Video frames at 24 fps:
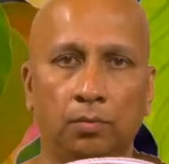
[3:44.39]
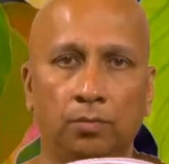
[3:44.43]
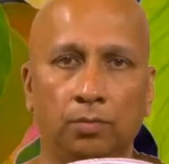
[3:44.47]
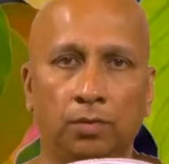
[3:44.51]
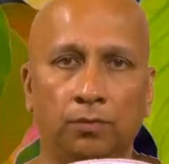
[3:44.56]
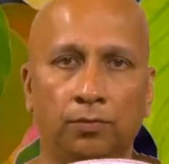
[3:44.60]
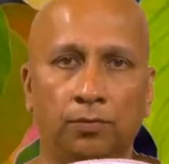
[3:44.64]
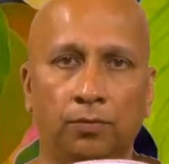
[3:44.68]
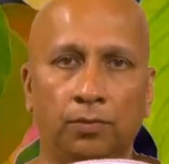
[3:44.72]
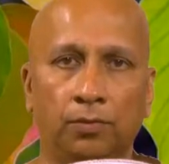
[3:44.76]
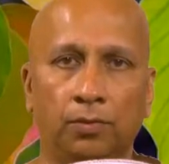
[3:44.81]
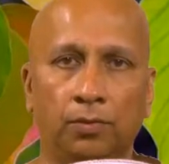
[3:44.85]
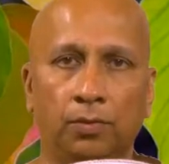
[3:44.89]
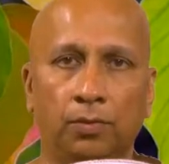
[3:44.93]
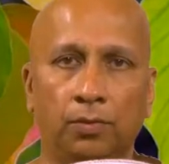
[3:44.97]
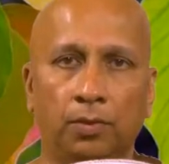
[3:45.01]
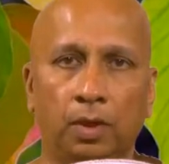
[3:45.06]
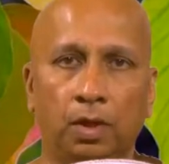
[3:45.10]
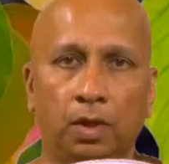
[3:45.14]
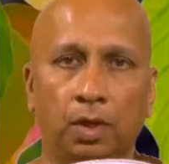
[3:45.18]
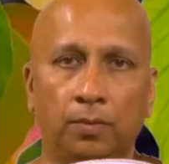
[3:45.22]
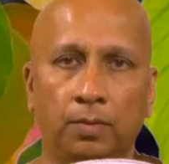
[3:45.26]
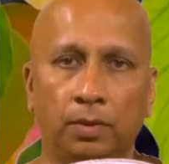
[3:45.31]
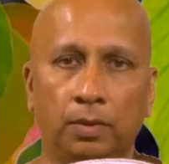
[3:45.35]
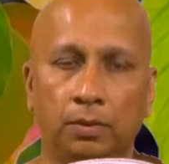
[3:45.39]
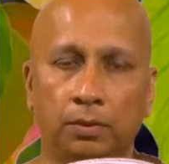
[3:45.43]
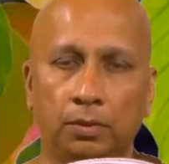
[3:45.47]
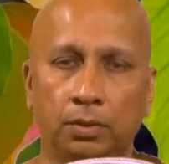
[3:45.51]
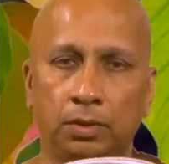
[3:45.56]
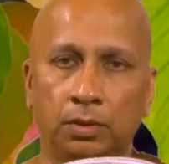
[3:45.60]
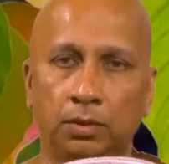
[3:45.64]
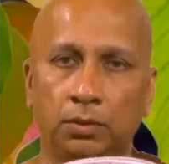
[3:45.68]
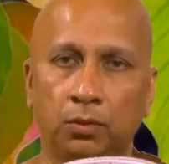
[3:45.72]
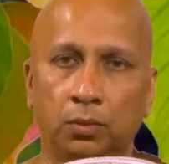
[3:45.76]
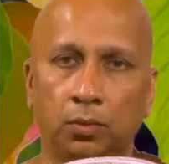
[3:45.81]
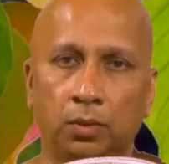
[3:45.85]
before coming to
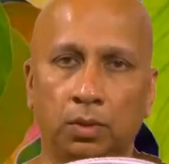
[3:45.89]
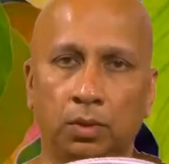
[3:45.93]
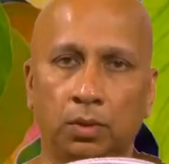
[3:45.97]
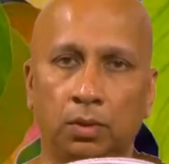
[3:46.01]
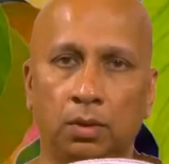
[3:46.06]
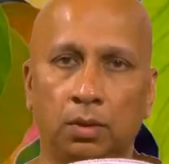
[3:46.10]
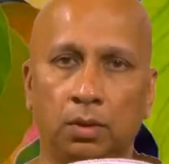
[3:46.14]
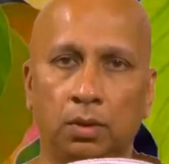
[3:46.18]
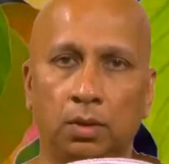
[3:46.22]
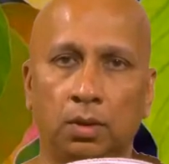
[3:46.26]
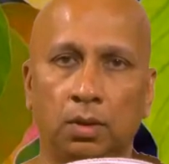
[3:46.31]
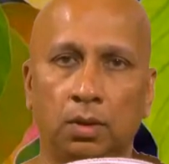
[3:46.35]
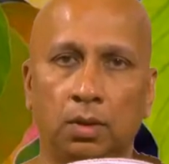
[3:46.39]
this world,